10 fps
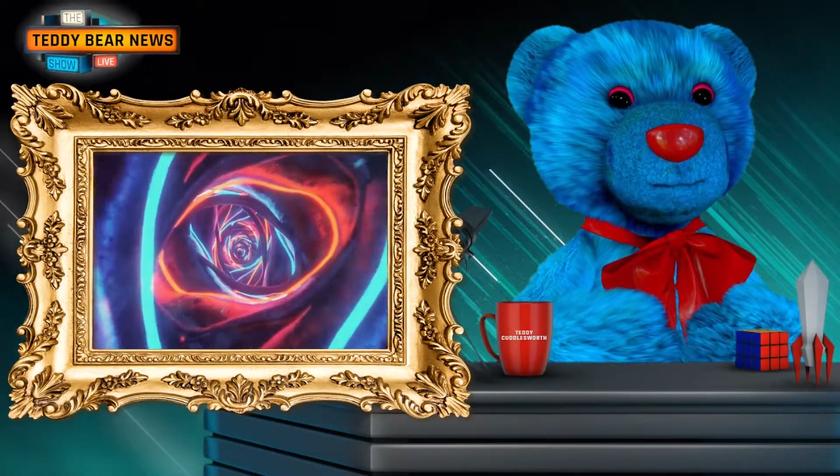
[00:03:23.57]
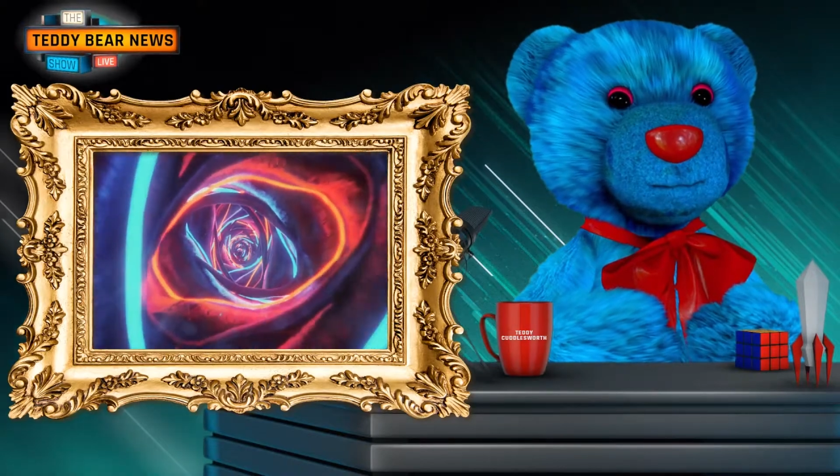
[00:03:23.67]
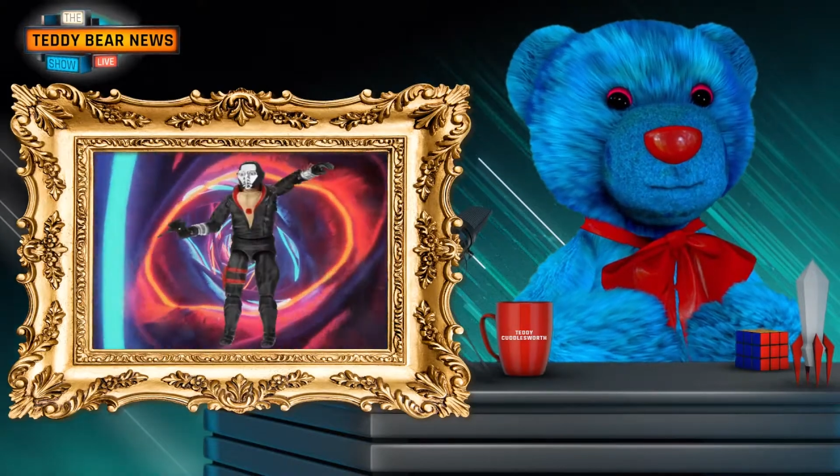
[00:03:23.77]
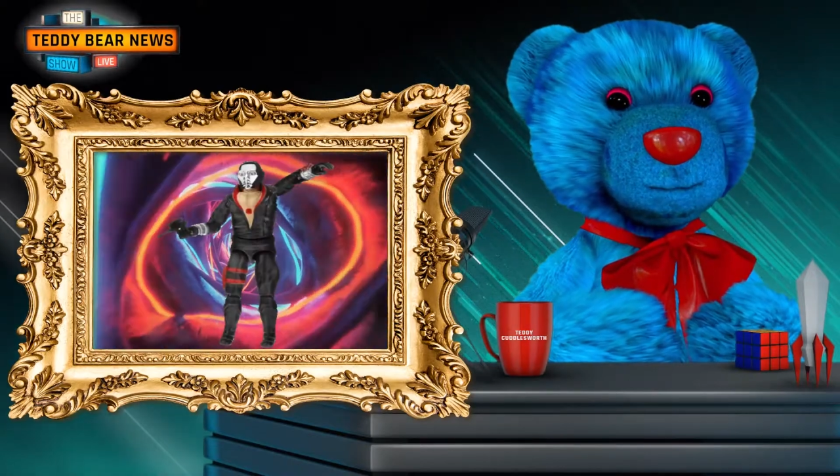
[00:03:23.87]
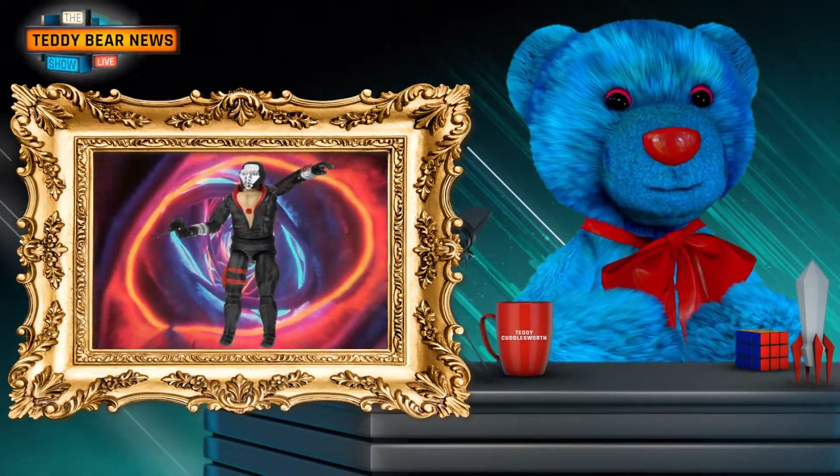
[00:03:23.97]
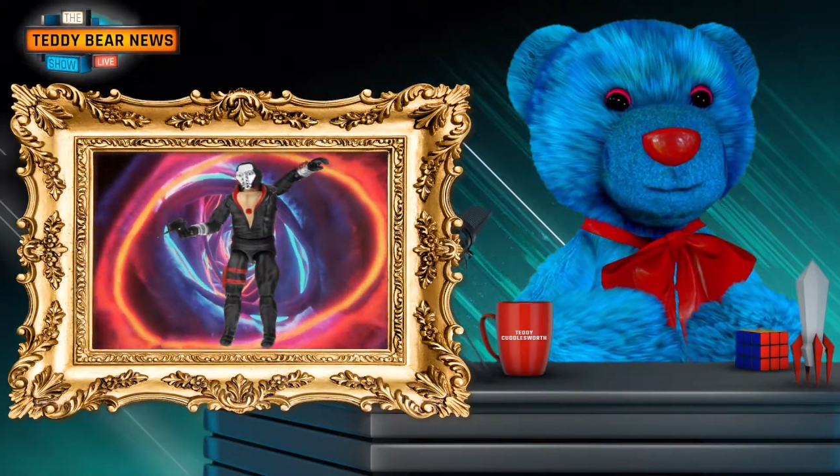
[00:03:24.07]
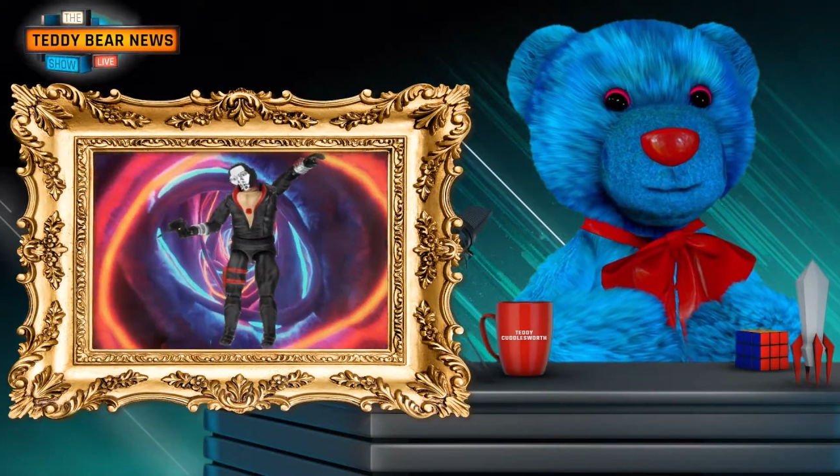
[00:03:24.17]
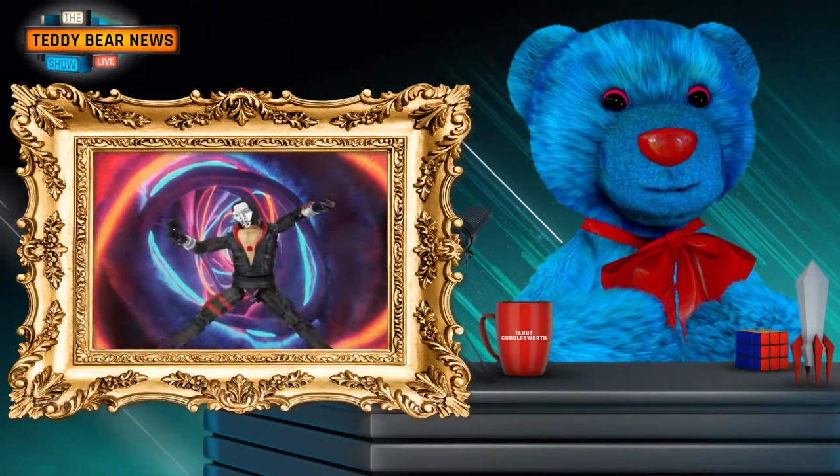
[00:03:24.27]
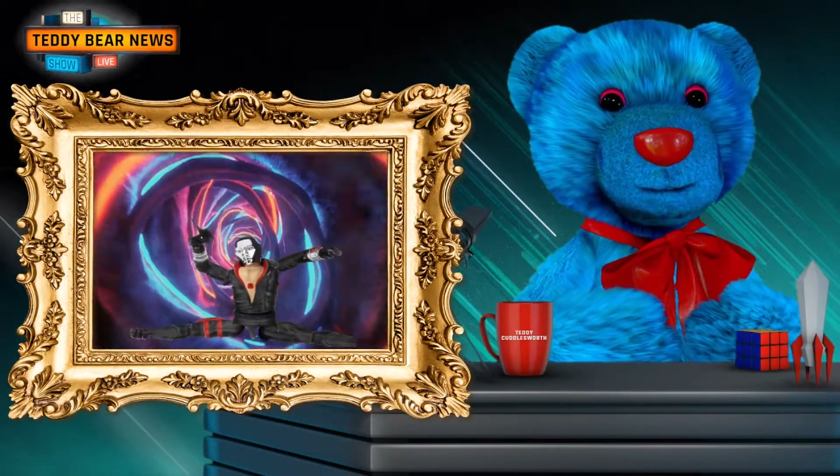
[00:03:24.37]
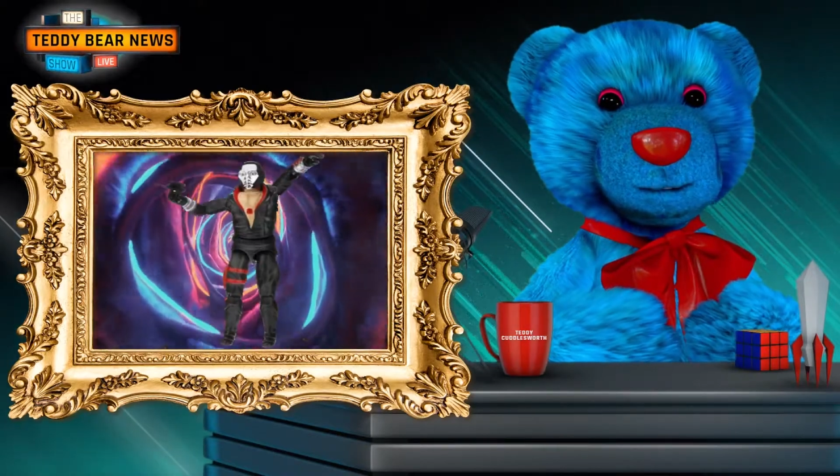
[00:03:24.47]
GI Joe's
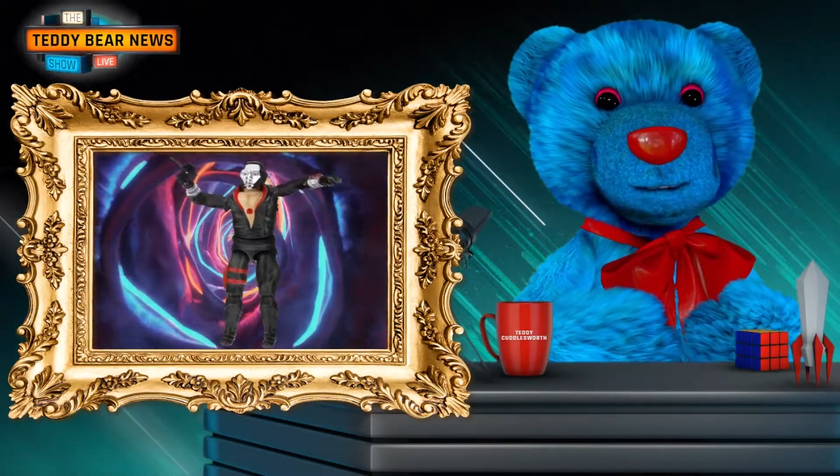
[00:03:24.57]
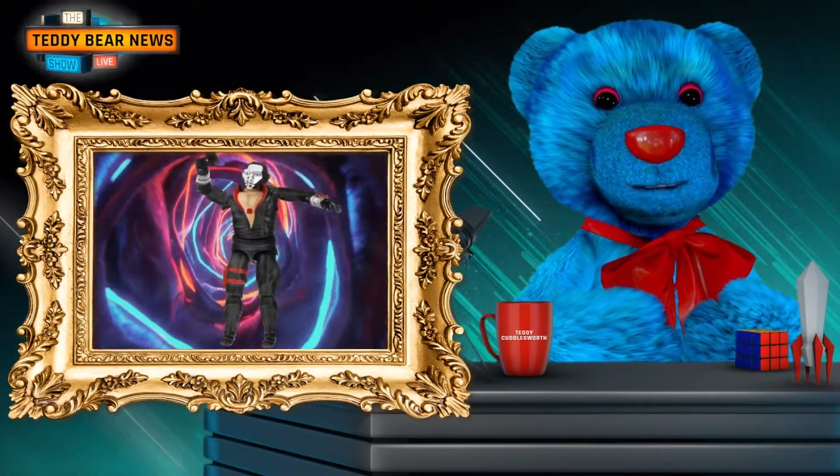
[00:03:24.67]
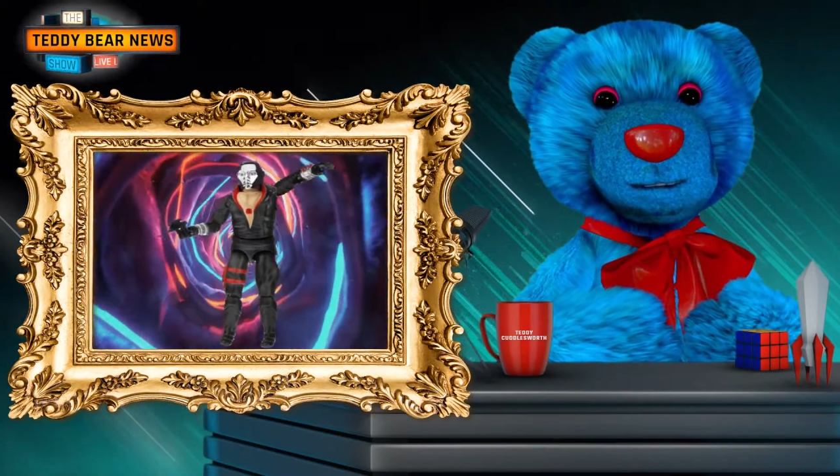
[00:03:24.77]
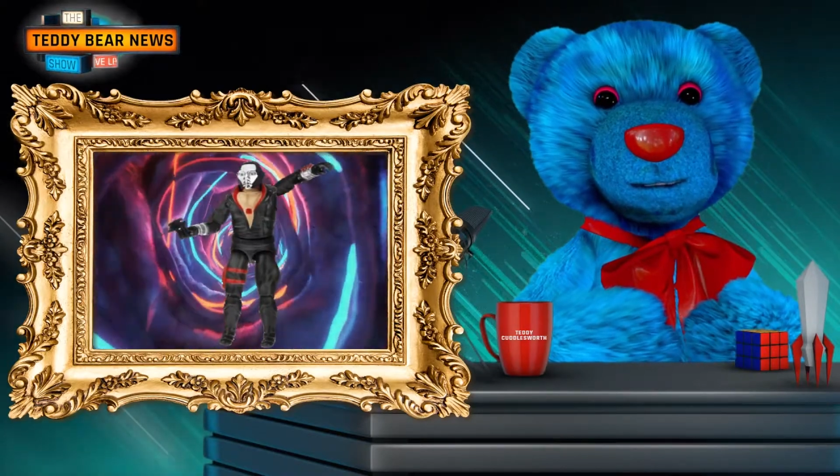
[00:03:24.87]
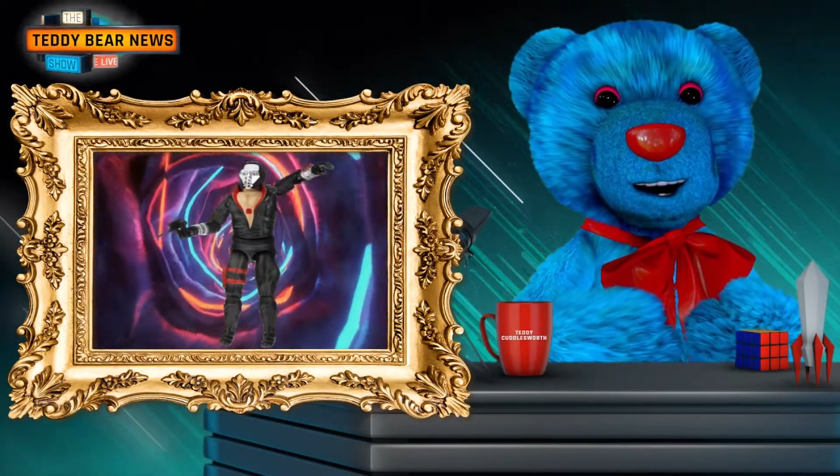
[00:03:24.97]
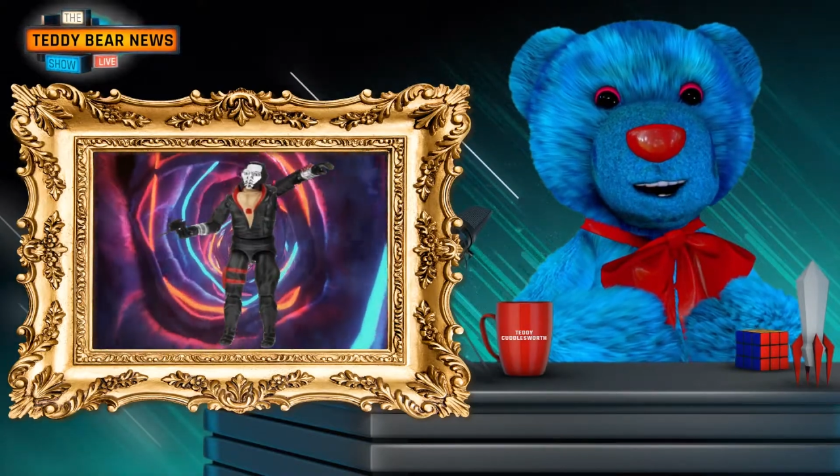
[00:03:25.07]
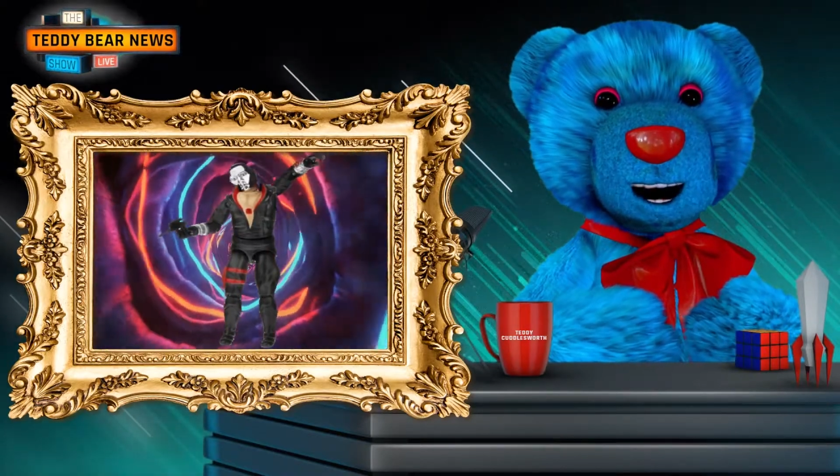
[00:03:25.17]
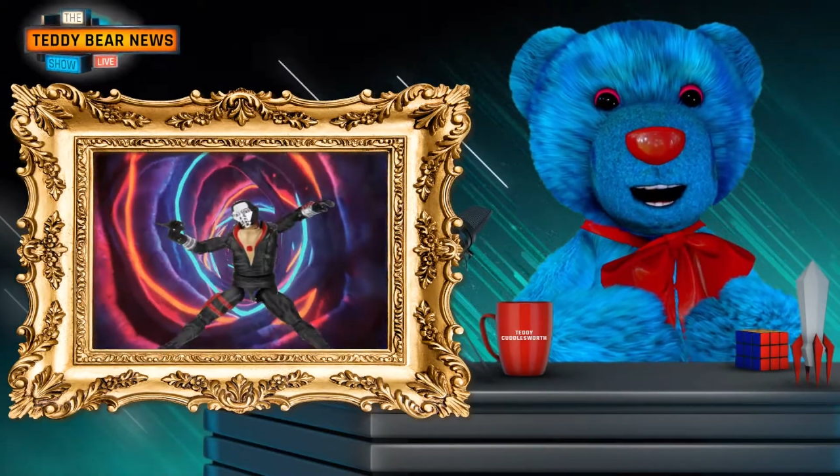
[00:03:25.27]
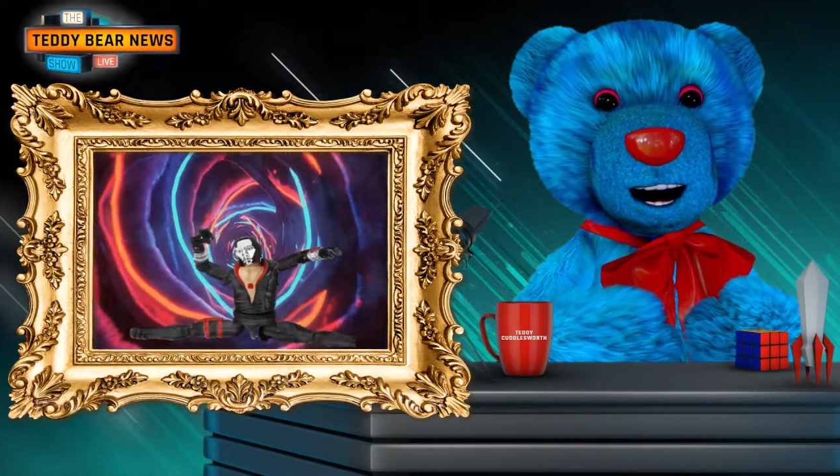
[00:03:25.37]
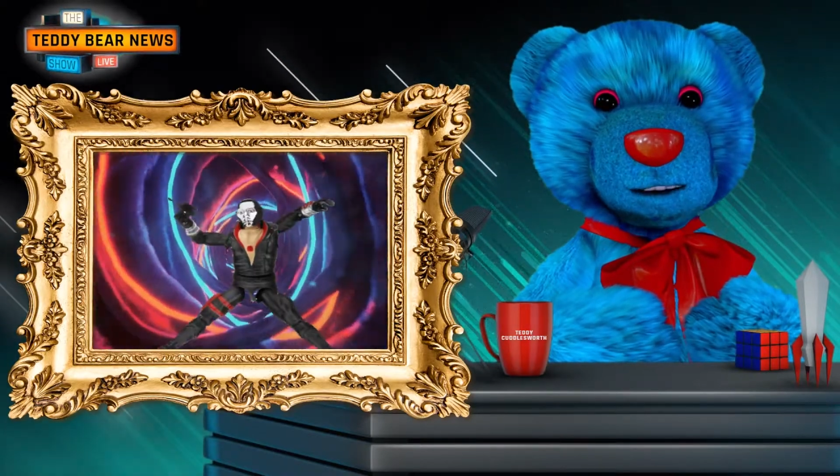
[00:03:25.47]
killing it. All right.